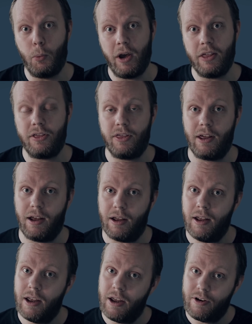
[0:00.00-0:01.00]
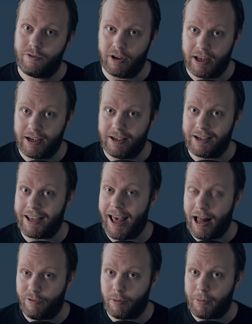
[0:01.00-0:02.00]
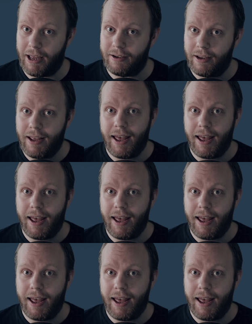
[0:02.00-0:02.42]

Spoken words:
with the phonetic alphabet,